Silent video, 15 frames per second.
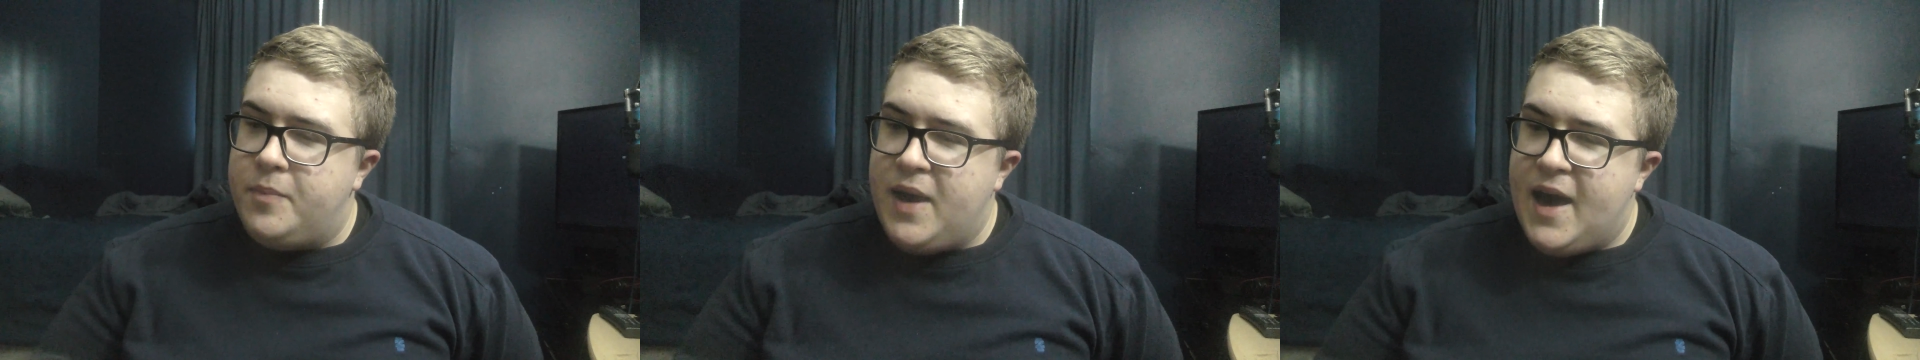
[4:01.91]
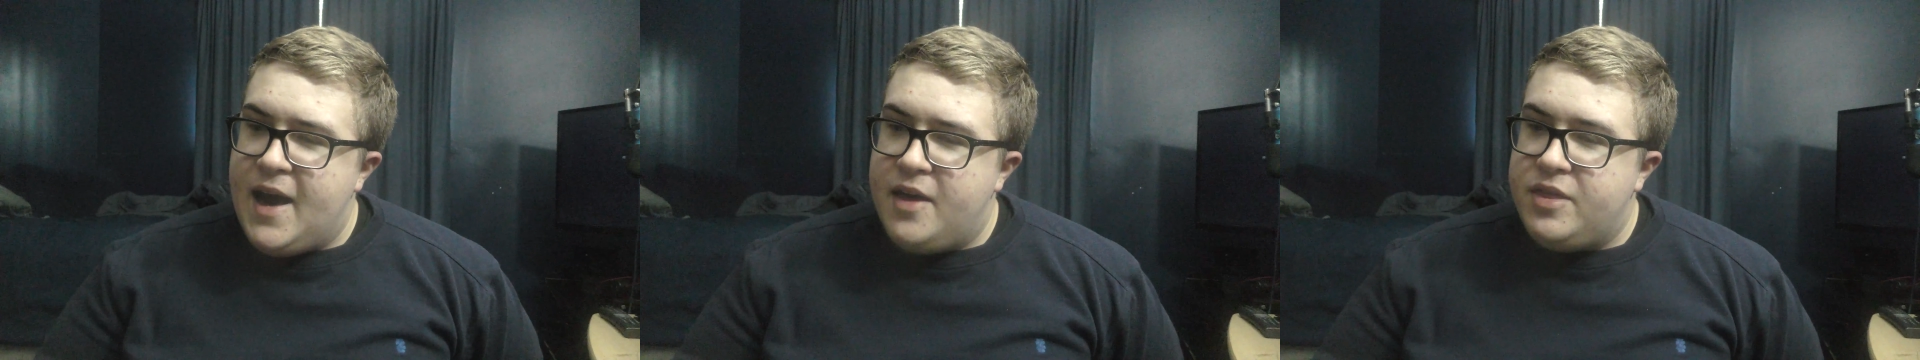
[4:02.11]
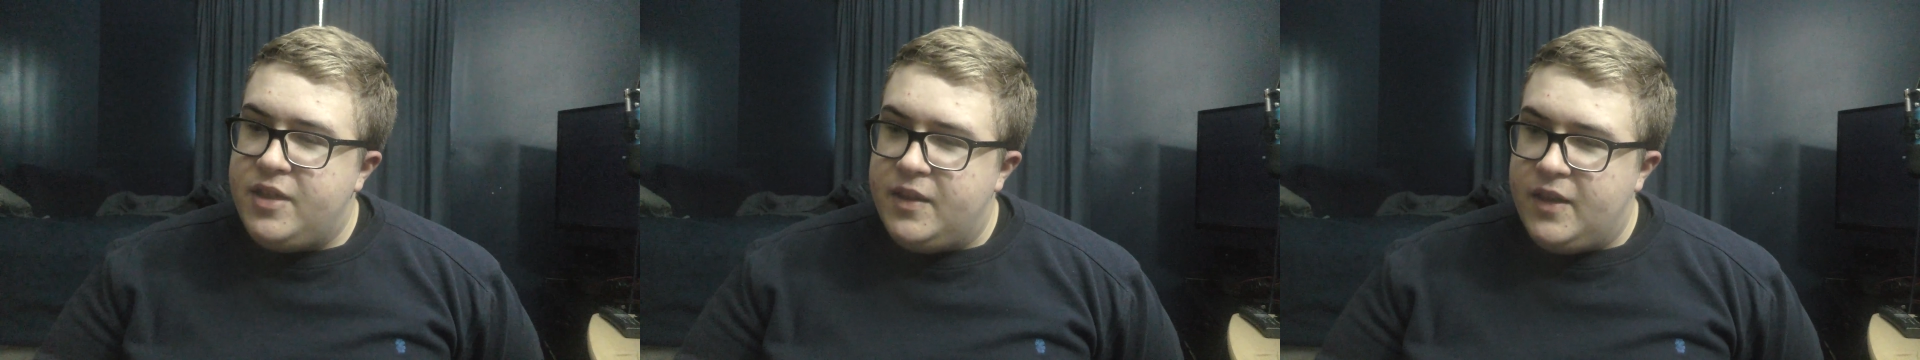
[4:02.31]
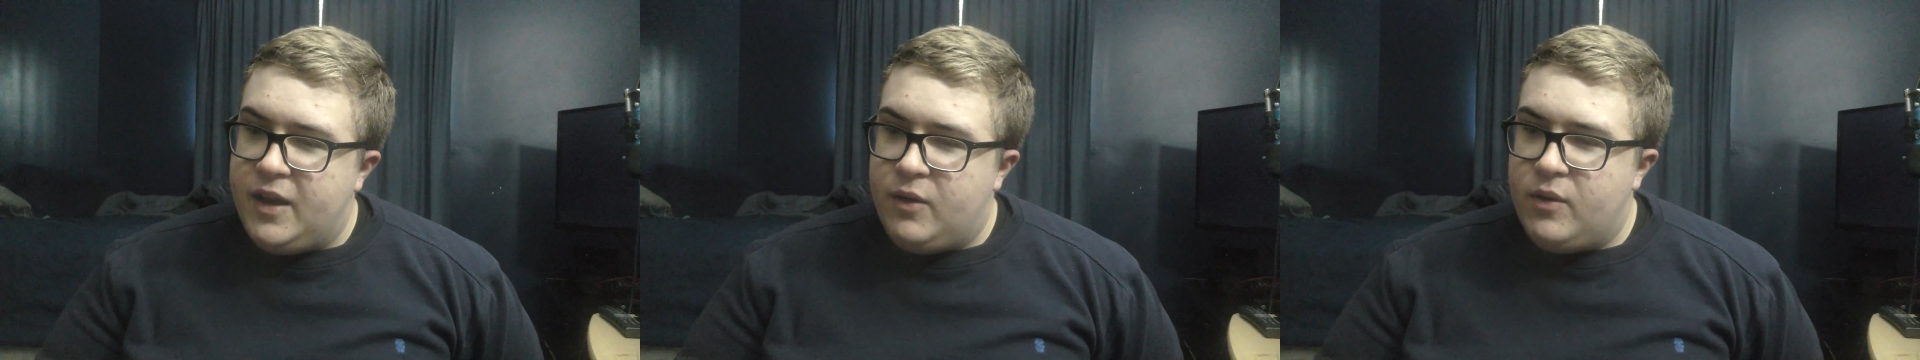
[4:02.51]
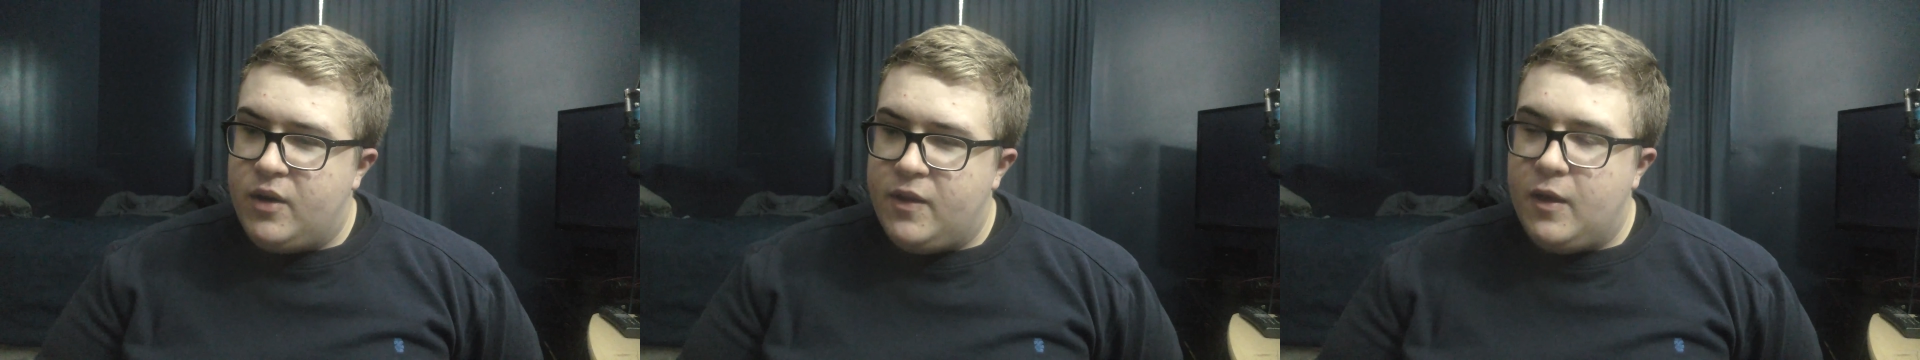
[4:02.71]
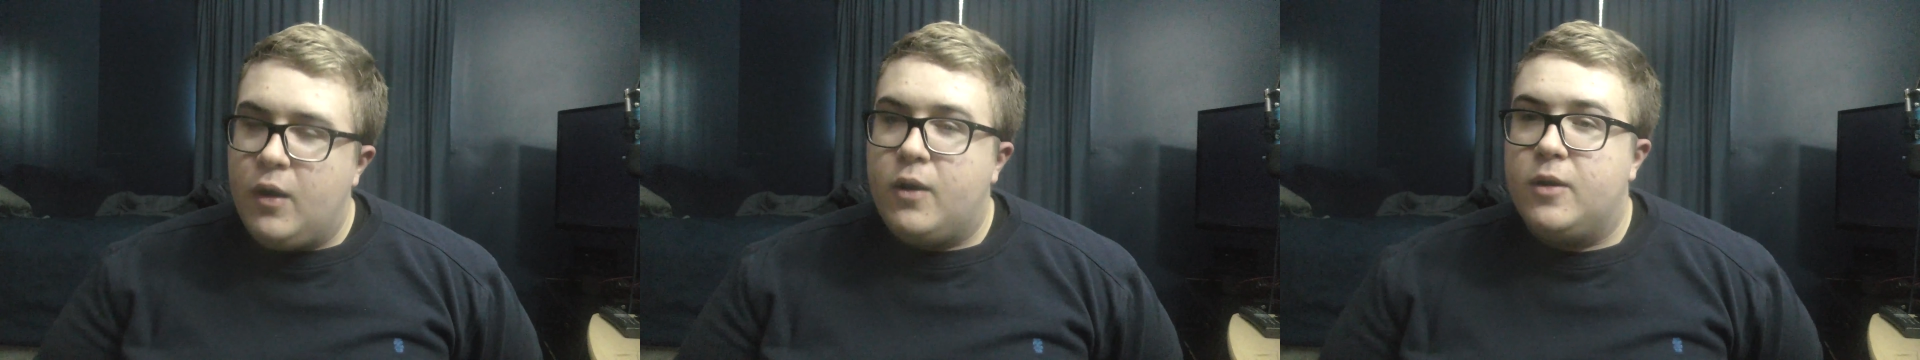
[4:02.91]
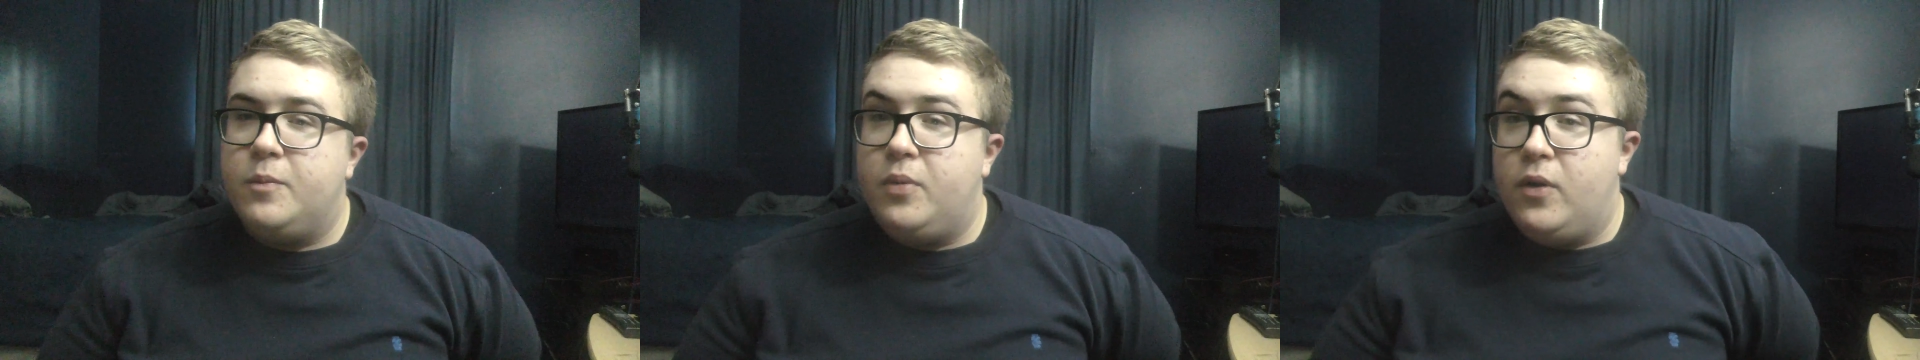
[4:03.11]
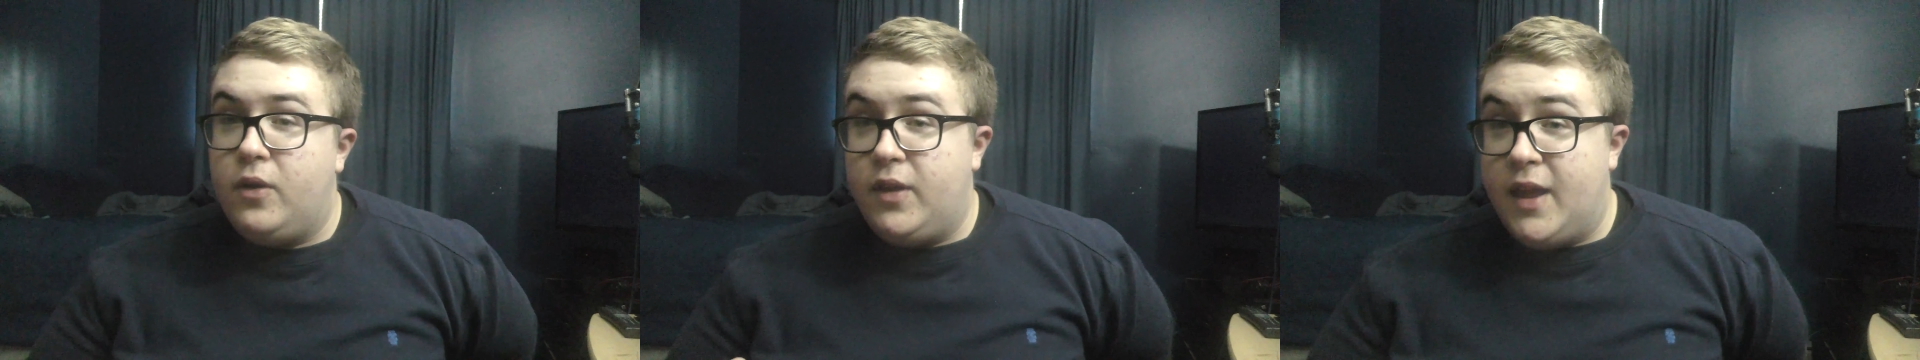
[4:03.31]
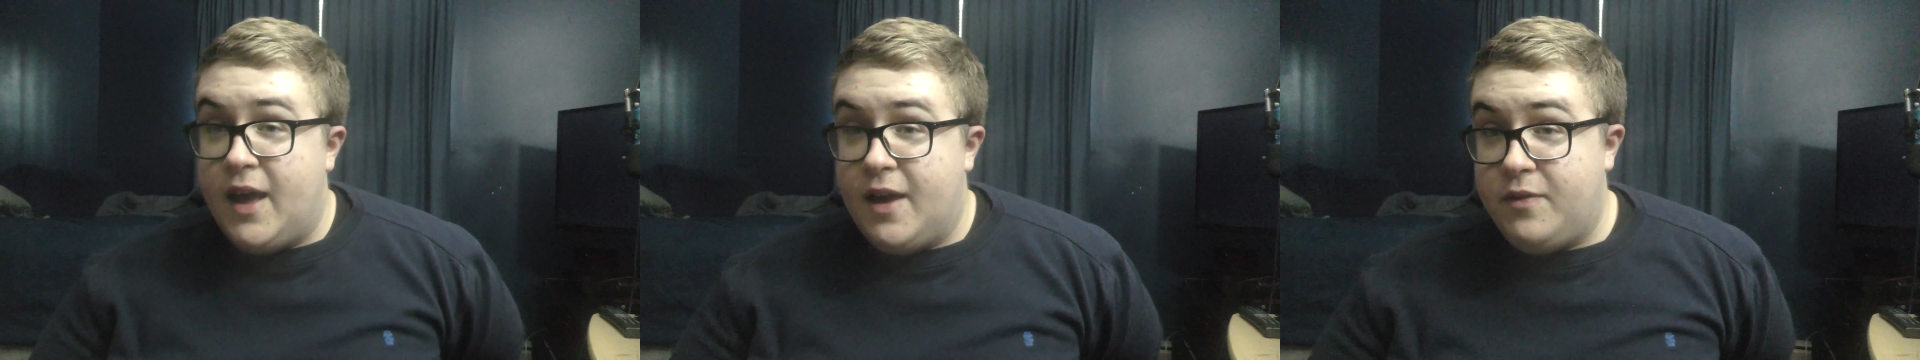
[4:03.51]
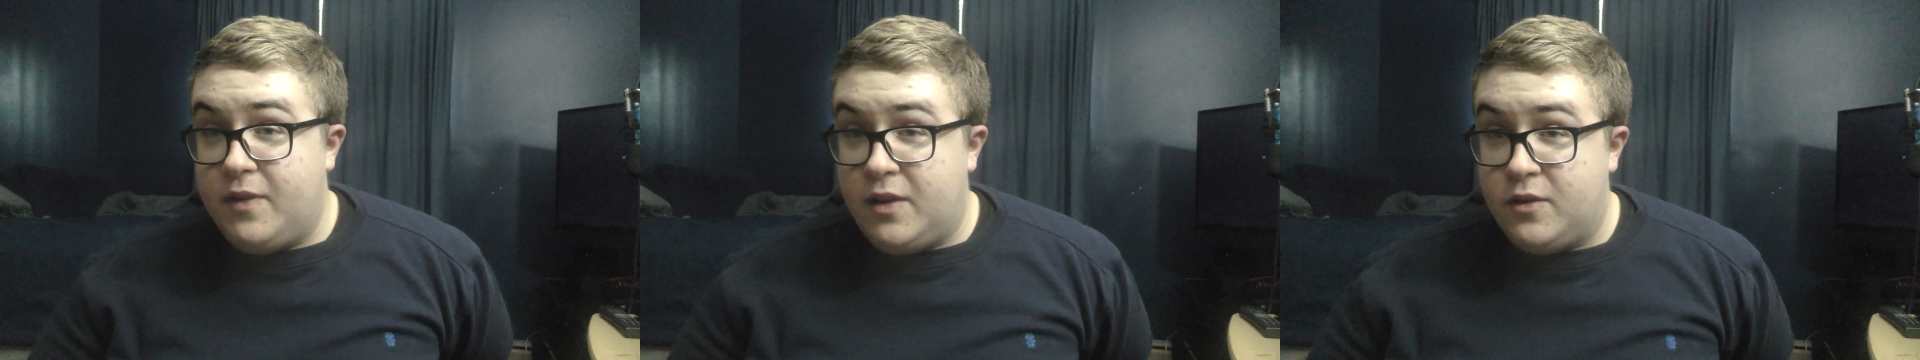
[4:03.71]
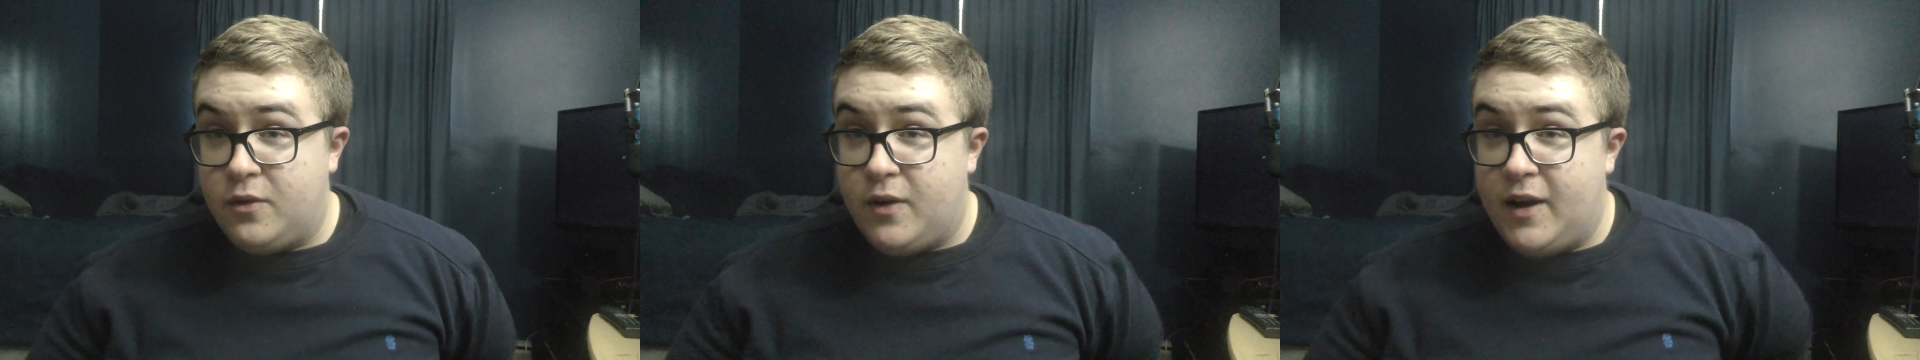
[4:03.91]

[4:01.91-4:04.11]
path and like one of the hard-boiled heavies are